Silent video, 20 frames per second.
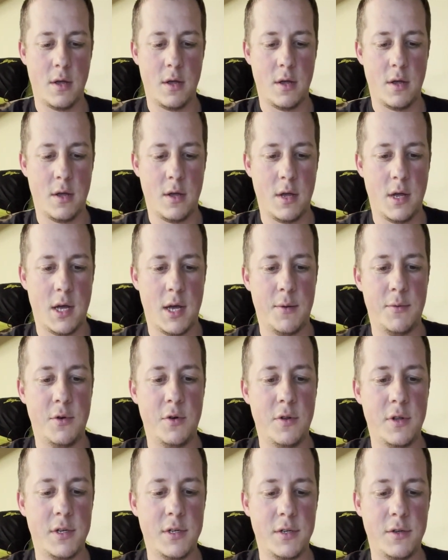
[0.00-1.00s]
I'm new to this
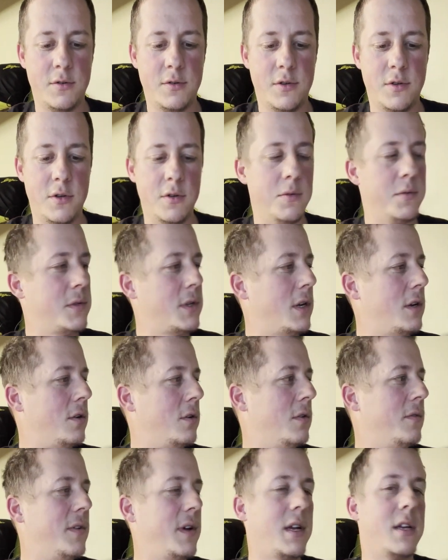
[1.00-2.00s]
YouTube, so I don't know if I
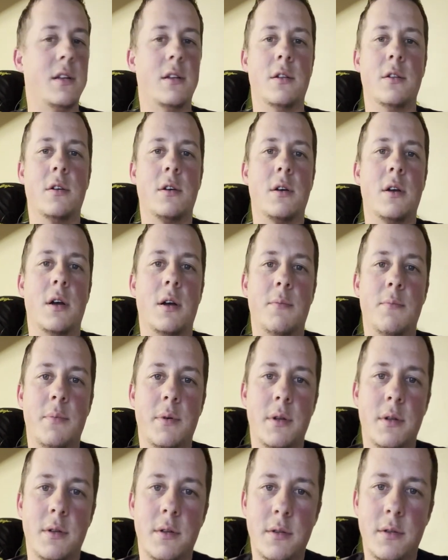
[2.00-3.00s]
can look up,
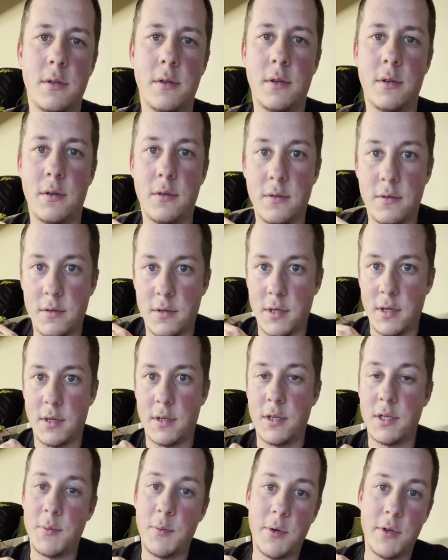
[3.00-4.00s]
like this
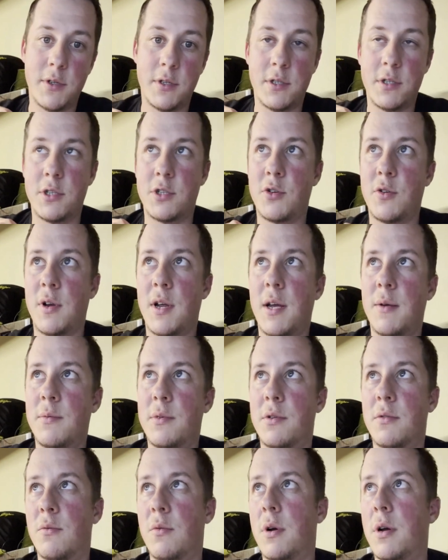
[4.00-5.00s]
person subscribed or
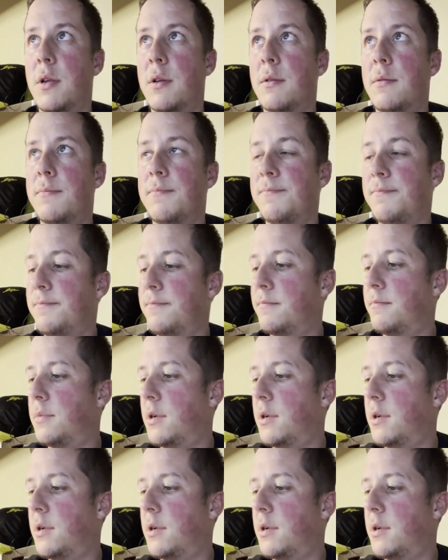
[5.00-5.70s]
what. But